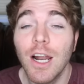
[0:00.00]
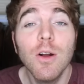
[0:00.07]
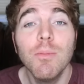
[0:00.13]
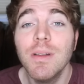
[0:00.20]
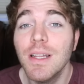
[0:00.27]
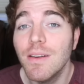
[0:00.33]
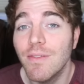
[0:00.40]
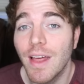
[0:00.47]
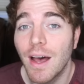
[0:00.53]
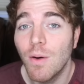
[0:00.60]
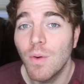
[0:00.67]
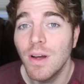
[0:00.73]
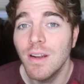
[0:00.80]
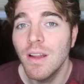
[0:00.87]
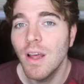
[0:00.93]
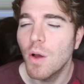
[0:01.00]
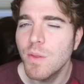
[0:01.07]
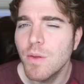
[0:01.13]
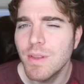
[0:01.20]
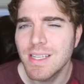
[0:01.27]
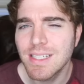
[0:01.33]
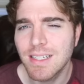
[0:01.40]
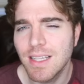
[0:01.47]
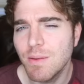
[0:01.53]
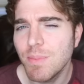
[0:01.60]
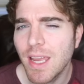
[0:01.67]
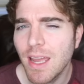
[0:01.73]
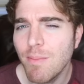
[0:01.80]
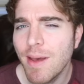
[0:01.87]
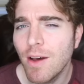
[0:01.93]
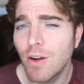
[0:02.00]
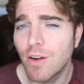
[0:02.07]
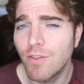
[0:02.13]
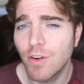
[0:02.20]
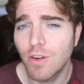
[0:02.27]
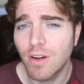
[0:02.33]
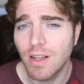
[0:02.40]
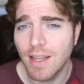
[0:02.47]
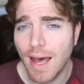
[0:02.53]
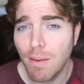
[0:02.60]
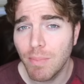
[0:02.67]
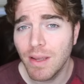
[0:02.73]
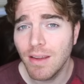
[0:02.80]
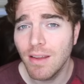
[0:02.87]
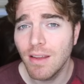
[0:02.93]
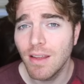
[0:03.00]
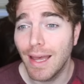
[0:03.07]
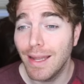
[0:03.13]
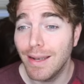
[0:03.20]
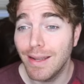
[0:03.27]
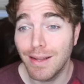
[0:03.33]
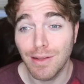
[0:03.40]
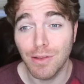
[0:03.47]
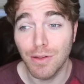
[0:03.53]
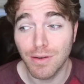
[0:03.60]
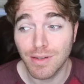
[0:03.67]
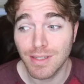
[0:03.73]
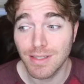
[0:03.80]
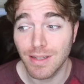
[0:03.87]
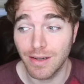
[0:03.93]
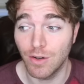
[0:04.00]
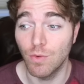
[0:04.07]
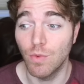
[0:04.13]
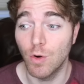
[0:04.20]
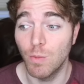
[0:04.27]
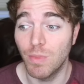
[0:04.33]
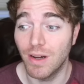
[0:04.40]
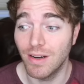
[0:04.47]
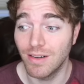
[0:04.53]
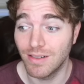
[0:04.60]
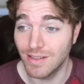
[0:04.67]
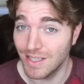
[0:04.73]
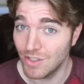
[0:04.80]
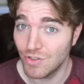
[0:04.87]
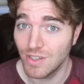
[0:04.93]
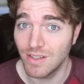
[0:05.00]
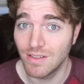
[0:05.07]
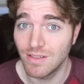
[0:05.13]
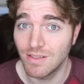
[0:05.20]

I don't believe that one. Although this clip came out of her clapping and it looks like a robot glitching.